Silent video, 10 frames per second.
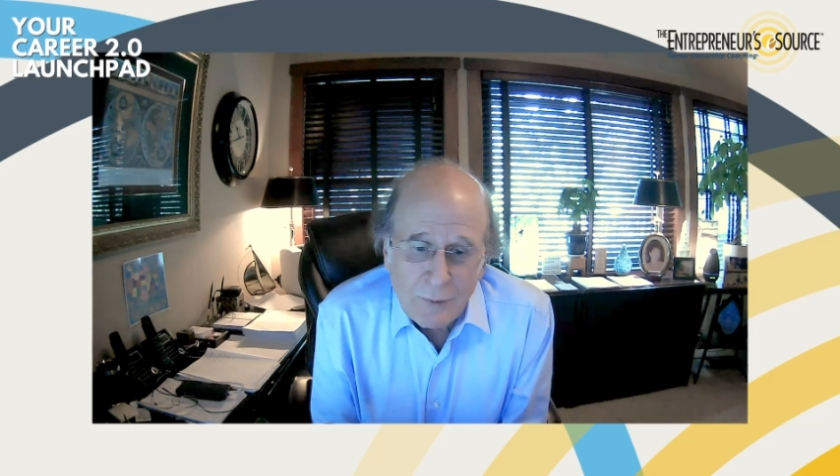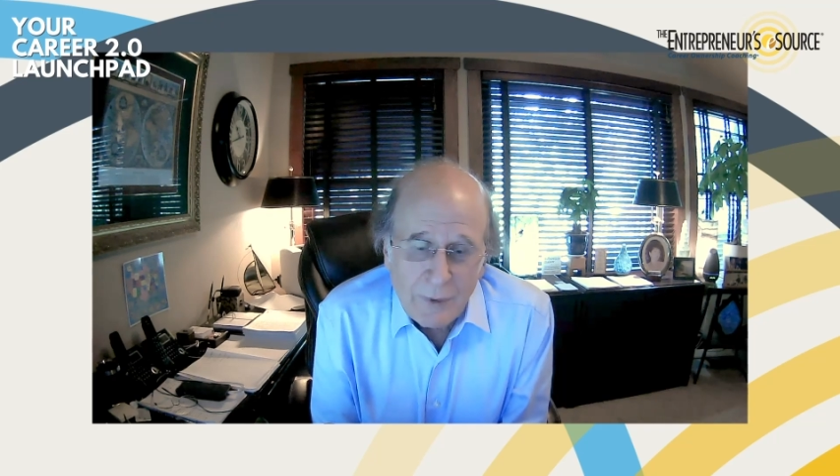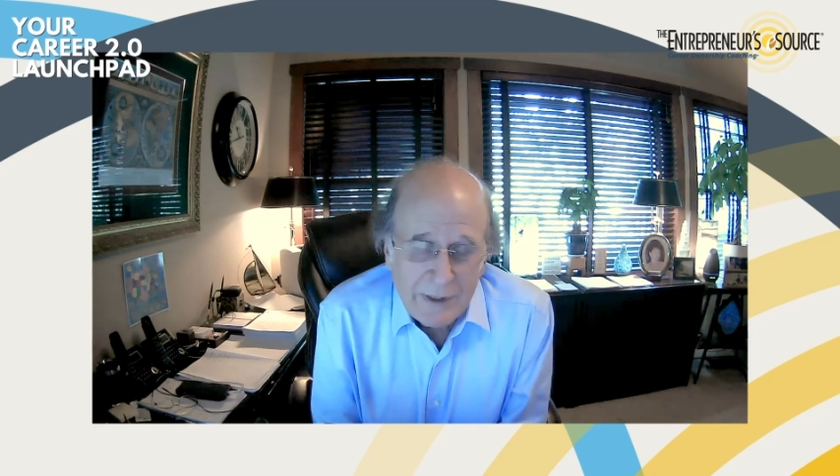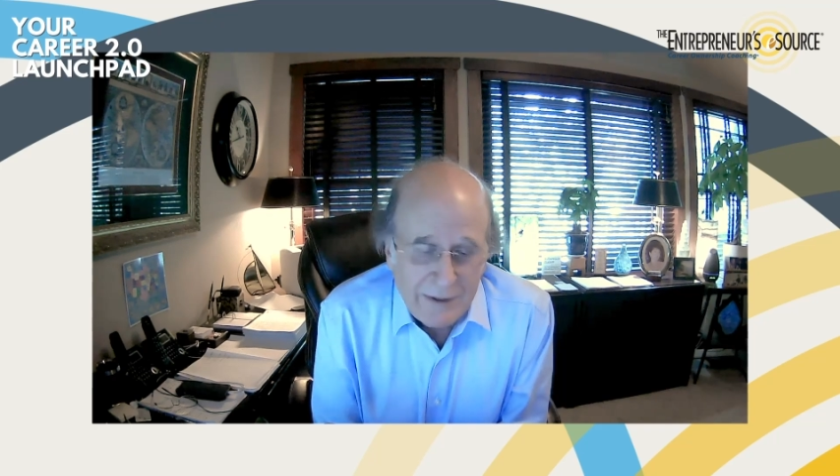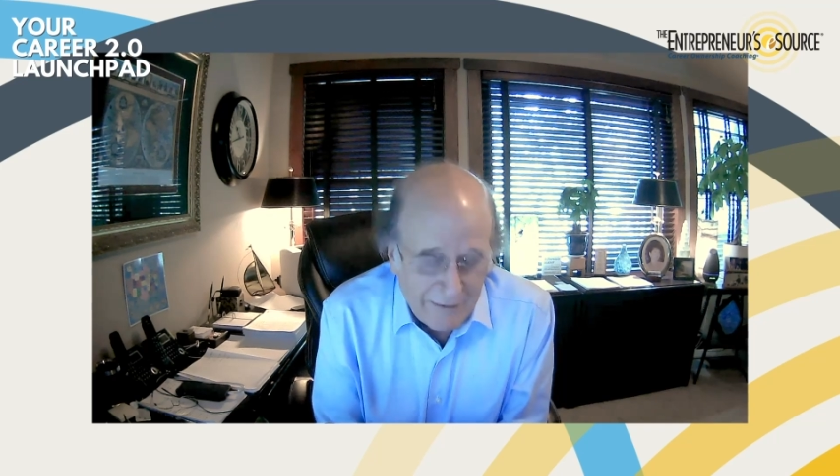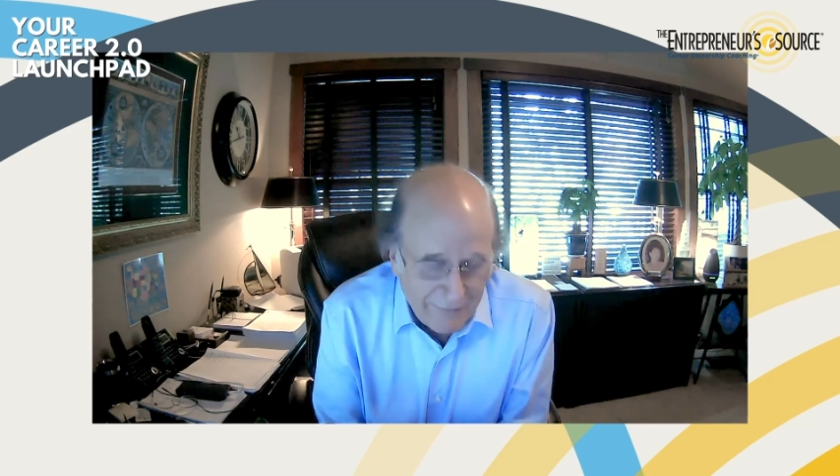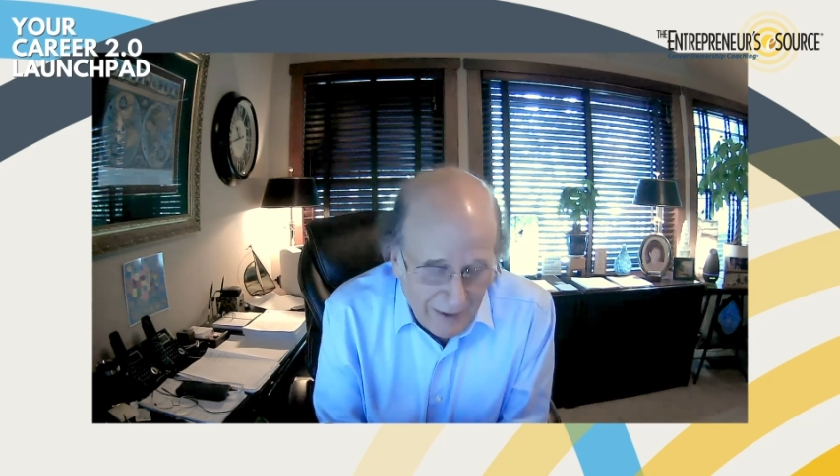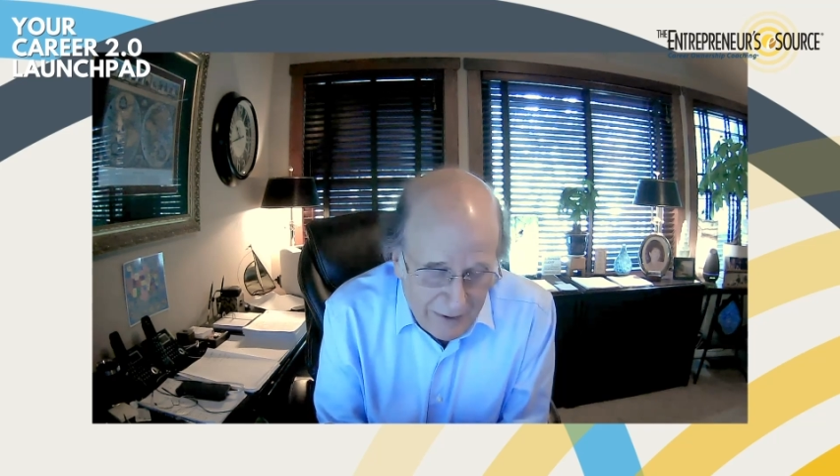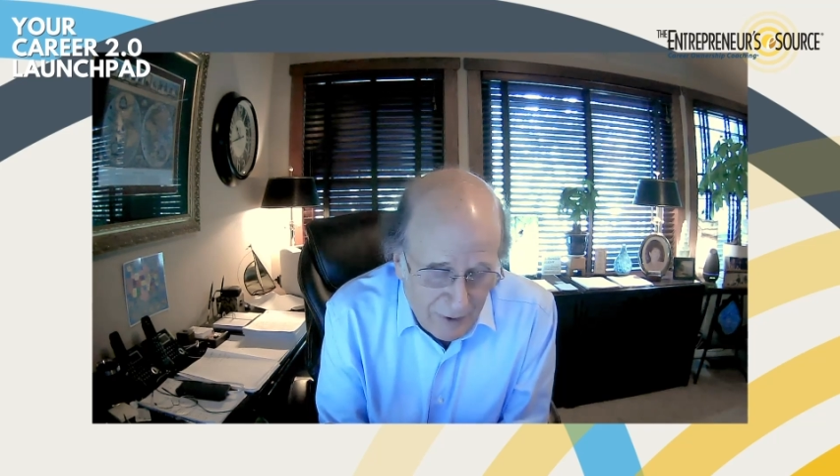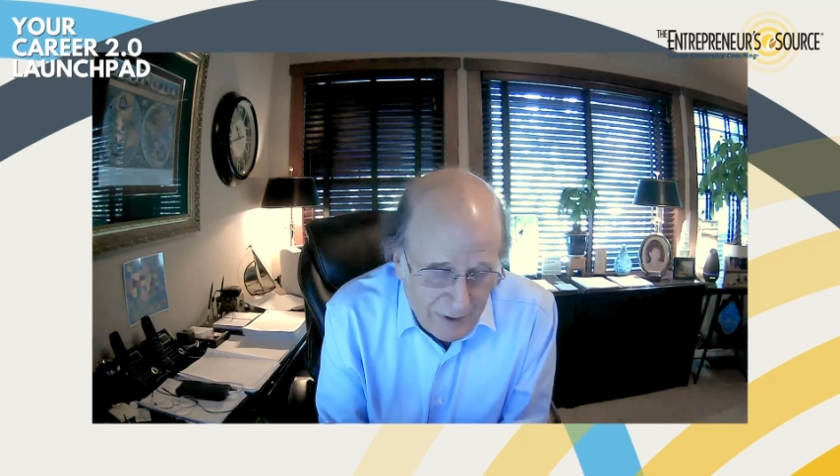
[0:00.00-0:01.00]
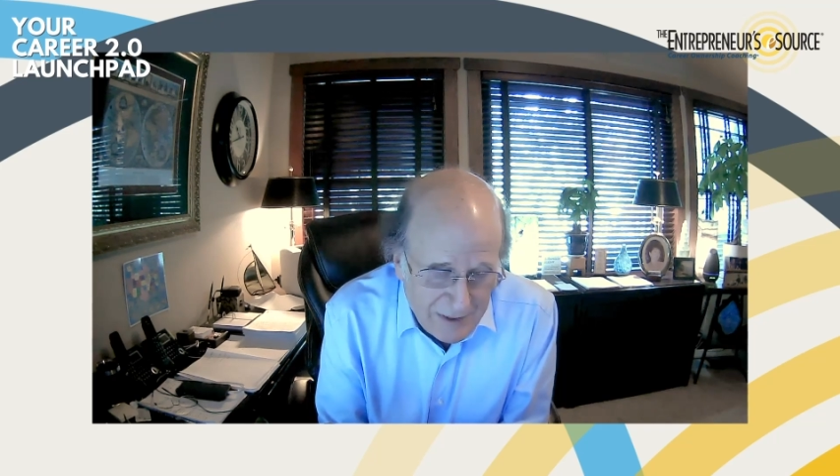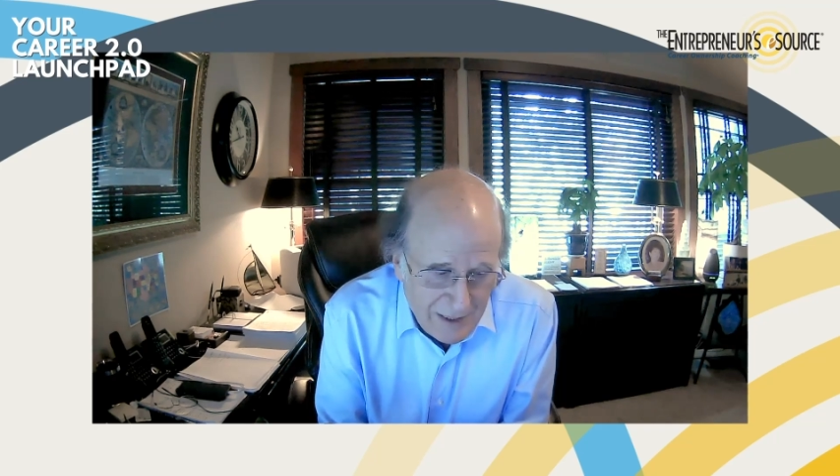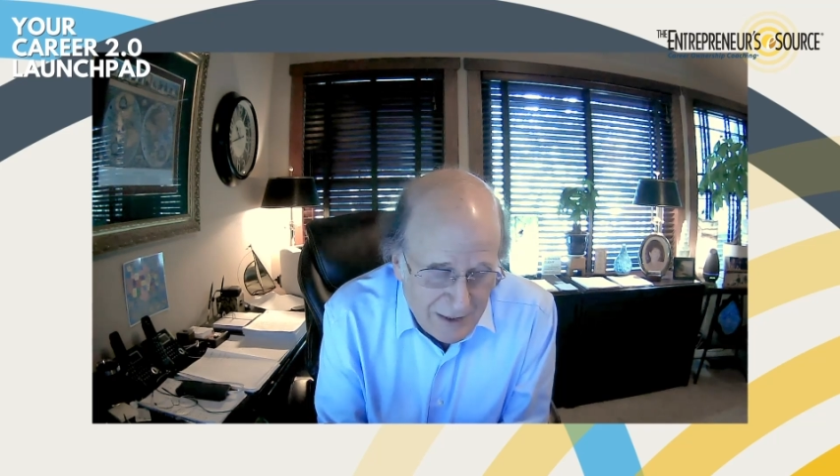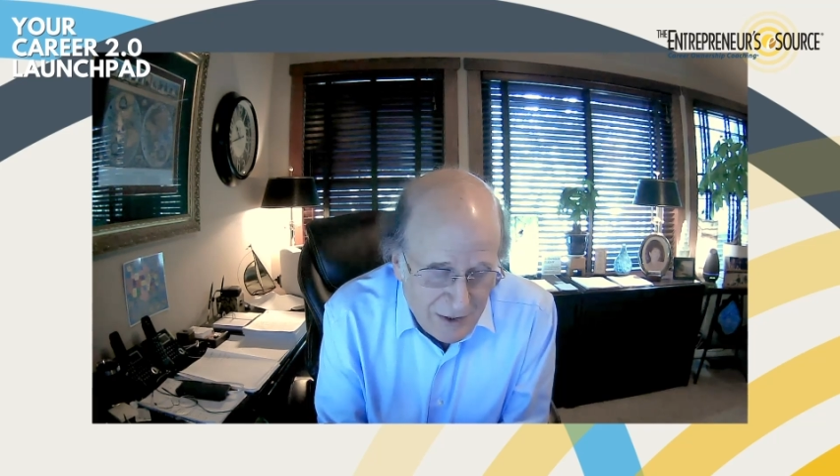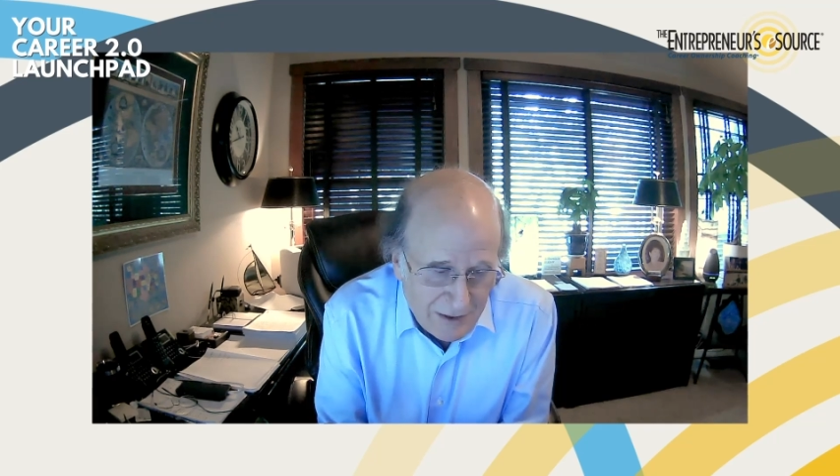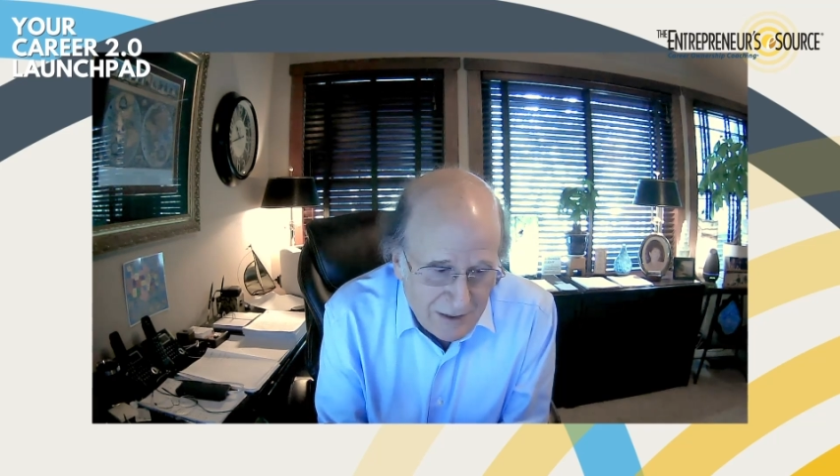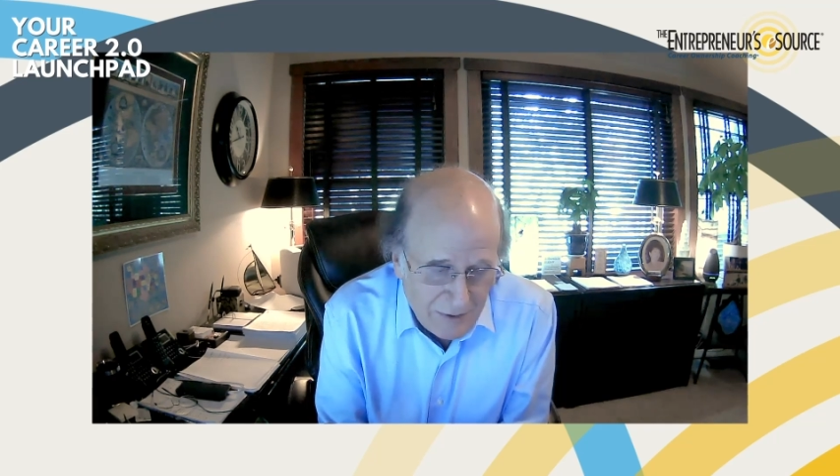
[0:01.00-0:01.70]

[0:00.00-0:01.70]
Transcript: we identify the organizations,